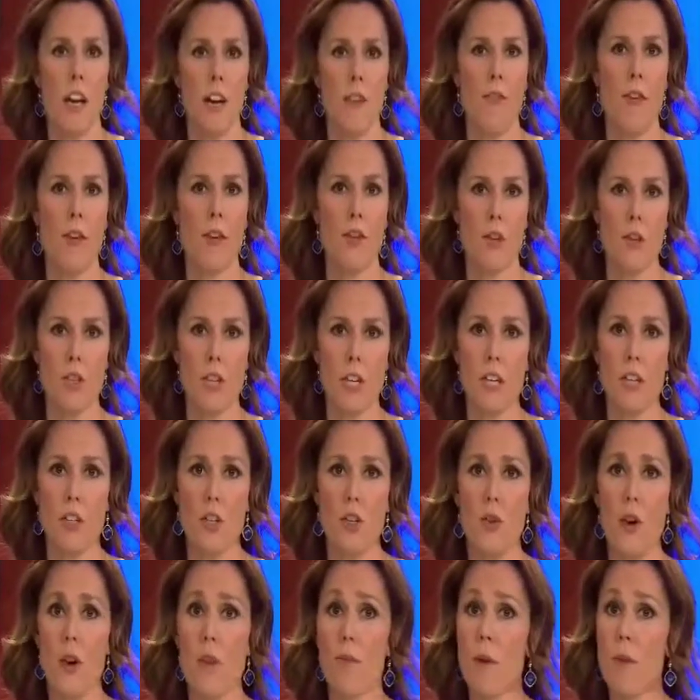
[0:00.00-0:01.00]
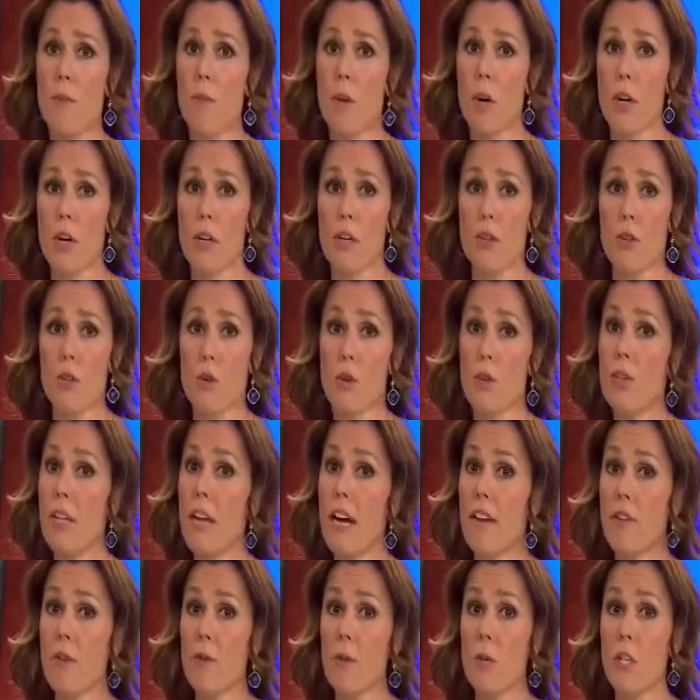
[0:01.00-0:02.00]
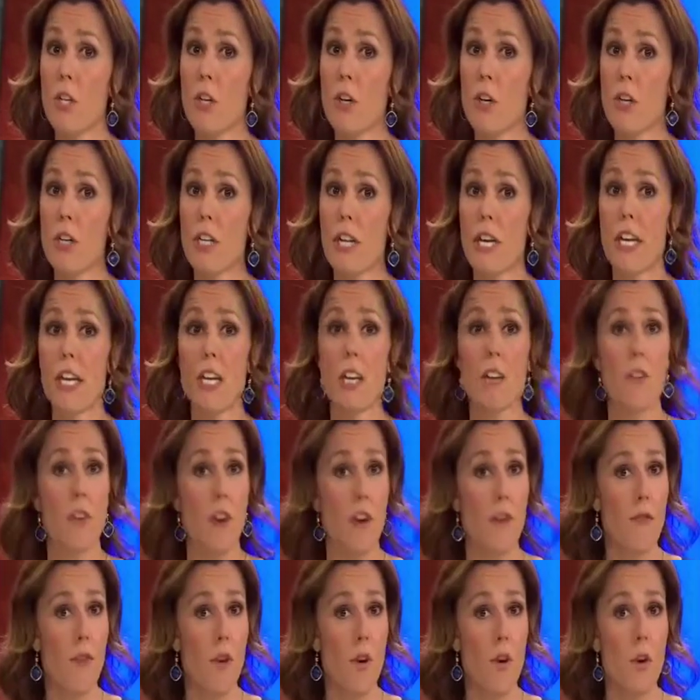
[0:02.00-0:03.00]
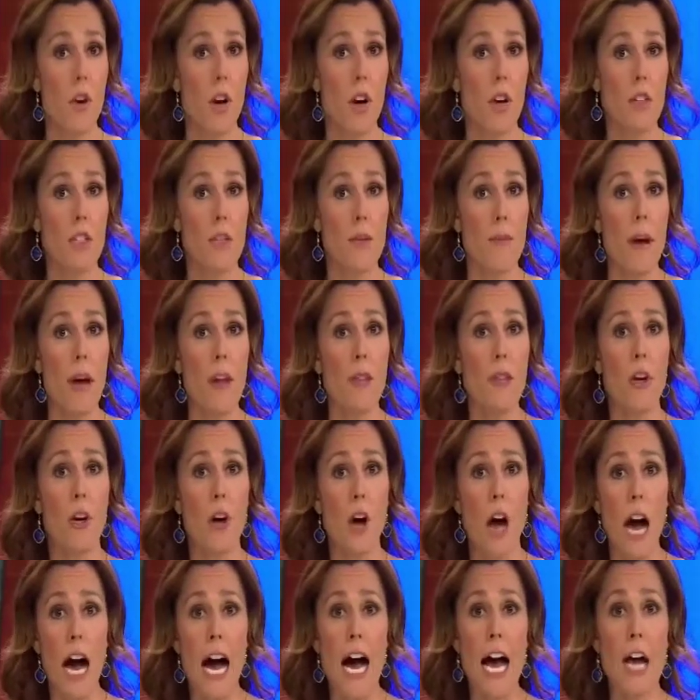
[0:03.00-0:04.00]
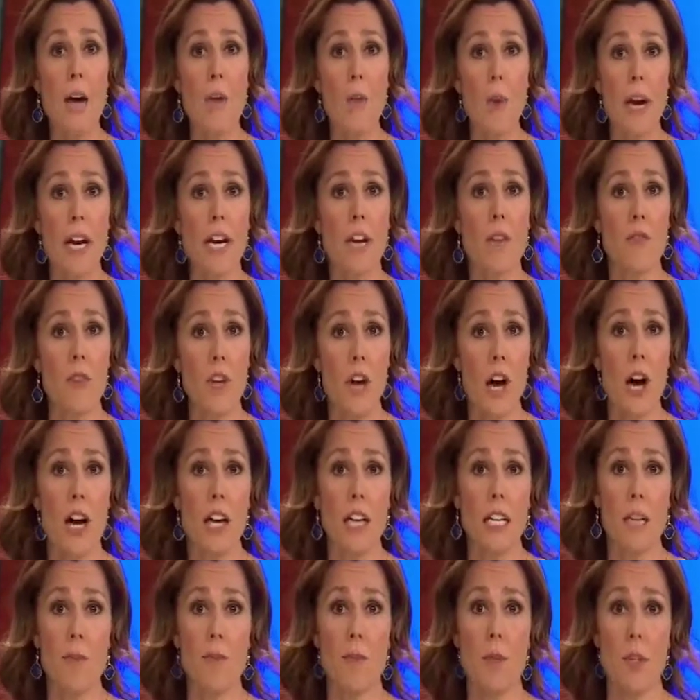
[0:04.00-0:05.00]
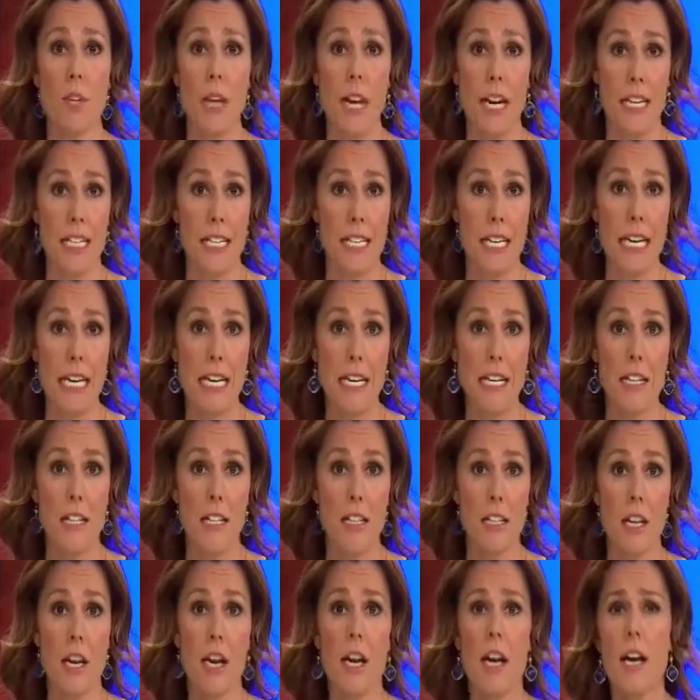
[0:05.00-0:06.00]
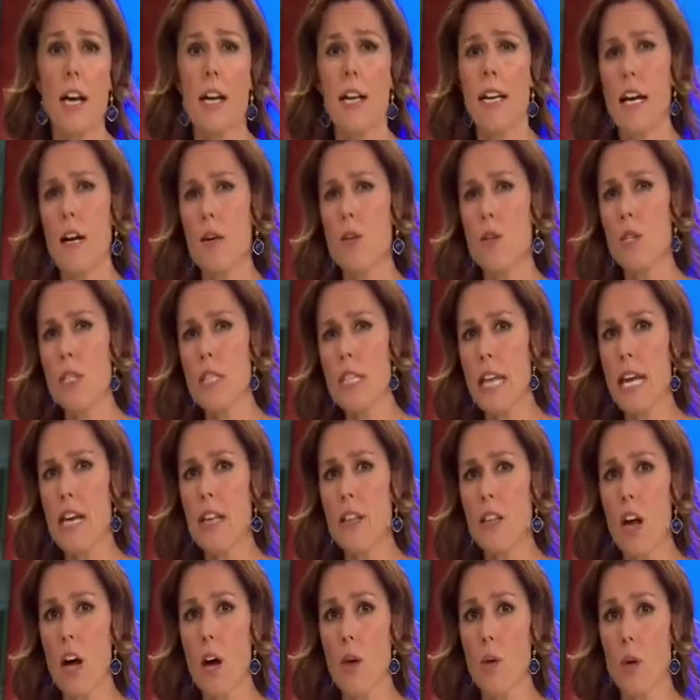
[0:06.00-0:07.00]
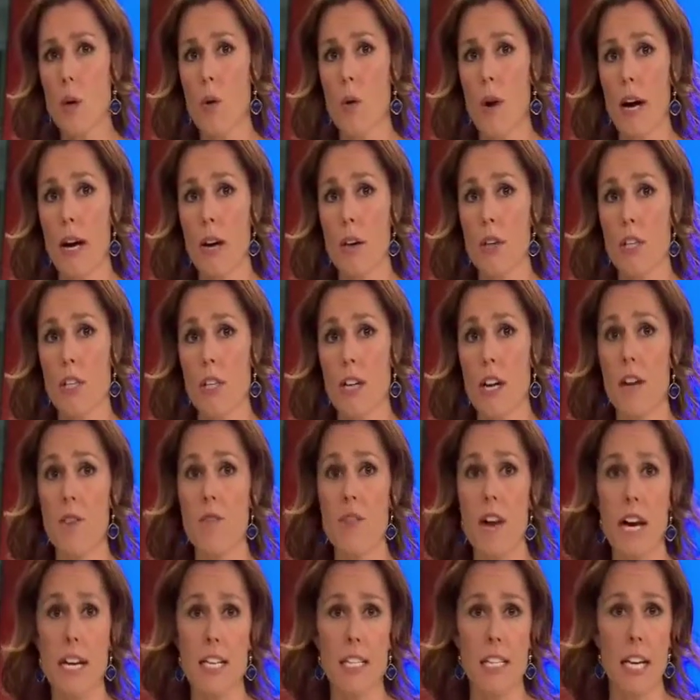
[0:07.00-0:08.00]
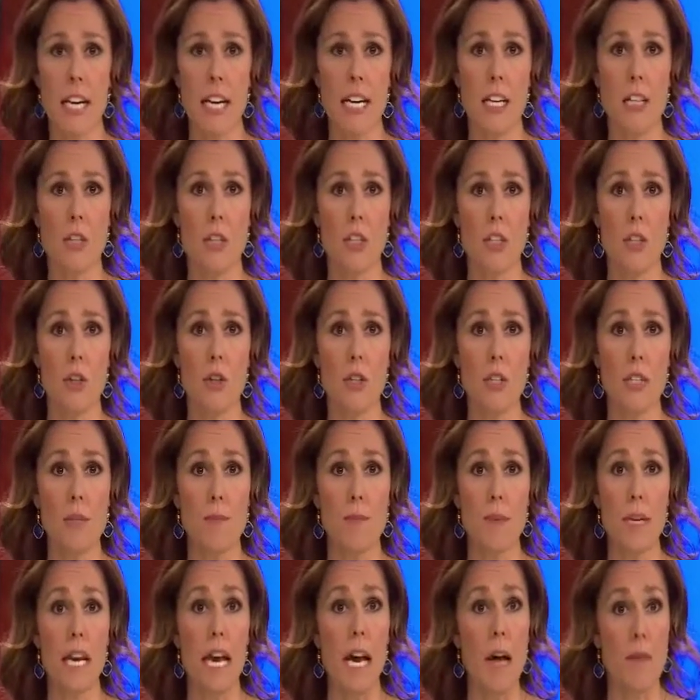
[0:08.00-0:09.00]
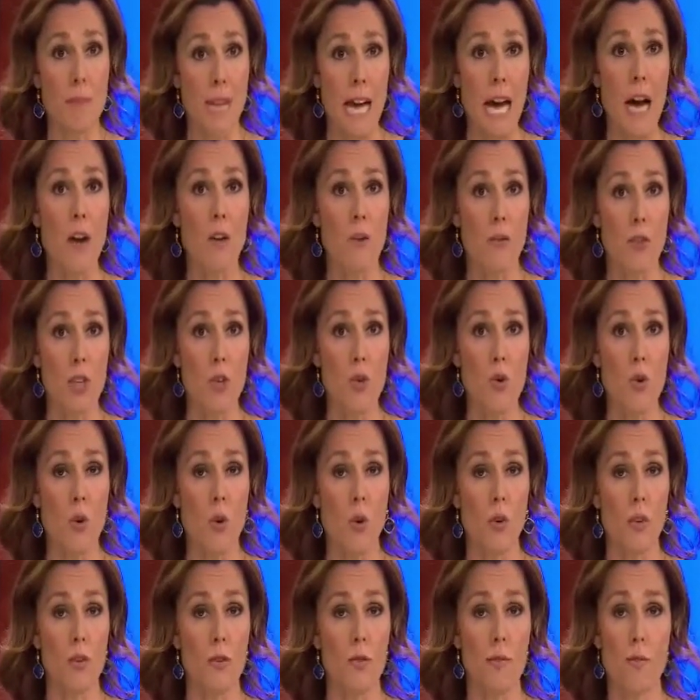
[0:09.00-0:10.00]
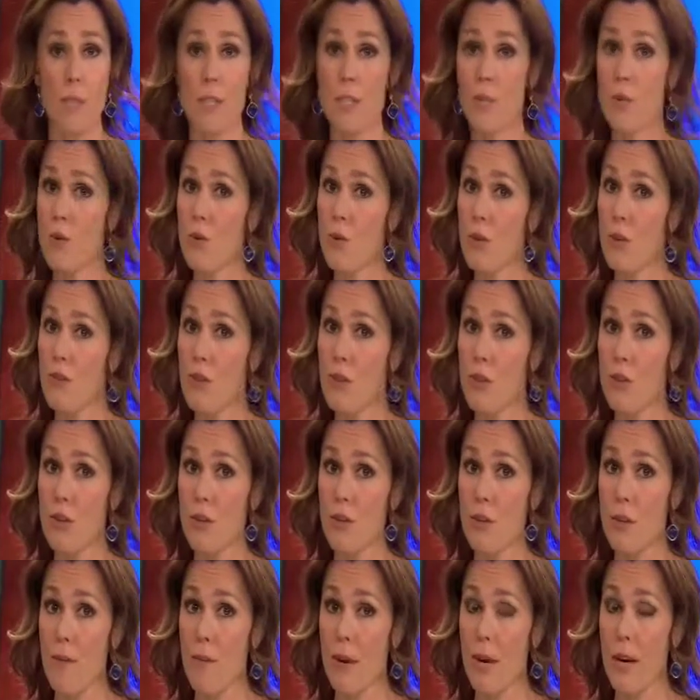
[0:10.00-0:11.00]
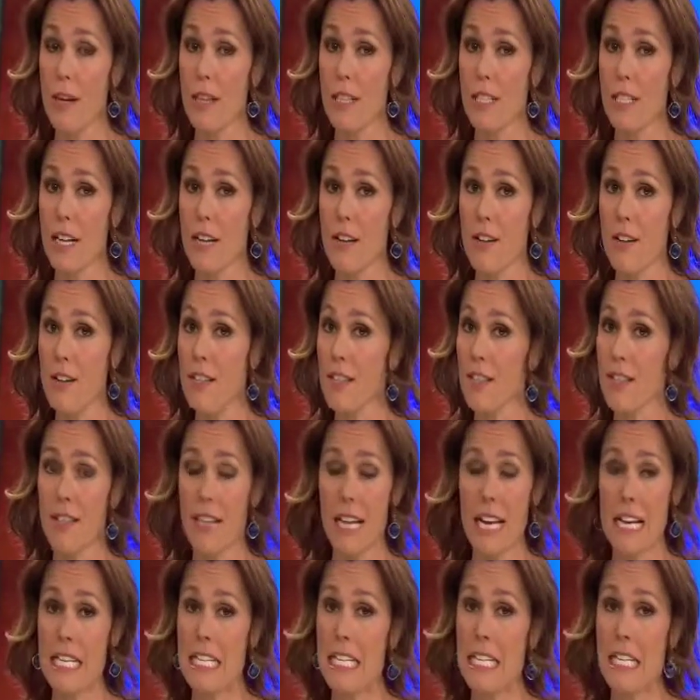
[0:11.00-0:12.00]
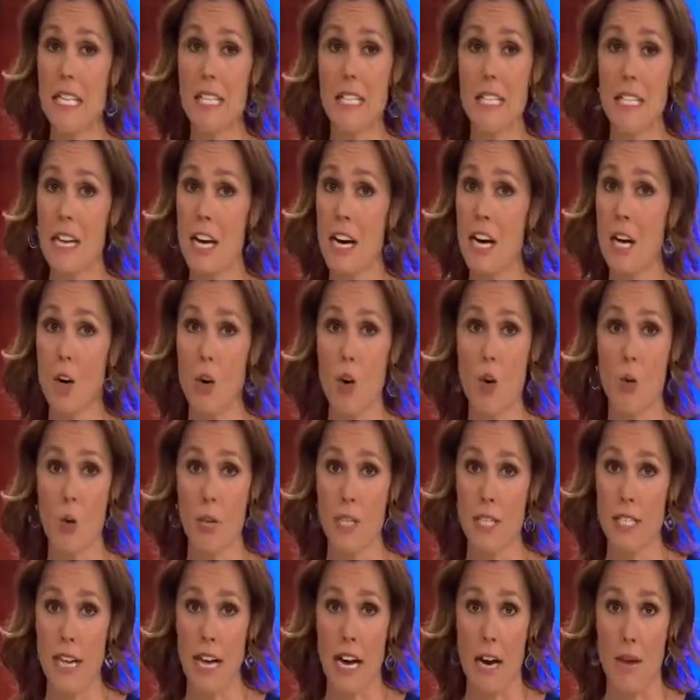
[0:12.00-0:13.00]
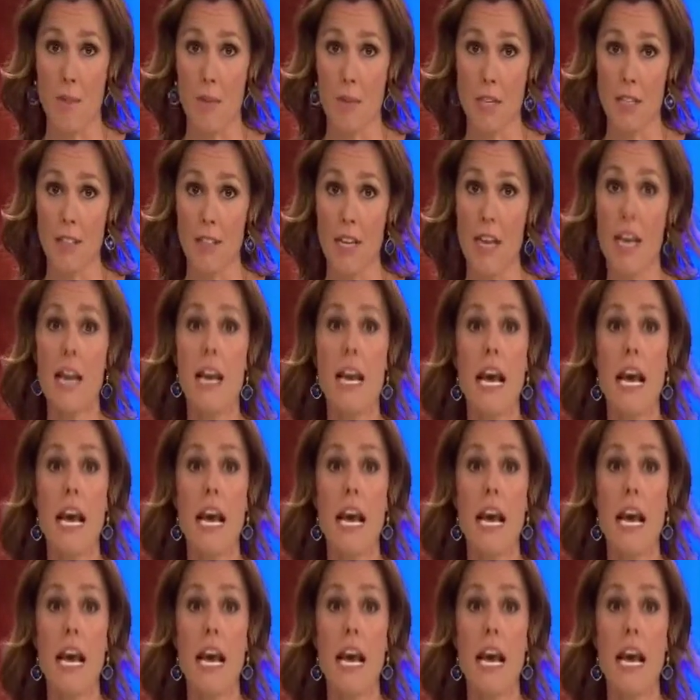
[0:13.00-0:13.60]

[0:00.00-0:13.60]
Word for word: Officials at Schrum Memorial School never returned any of our phone calls about their high rate of non-immunized kids. Now, state law requires that unvaccinated students be kept out of school, but school officials and parents tell us that does not always happen.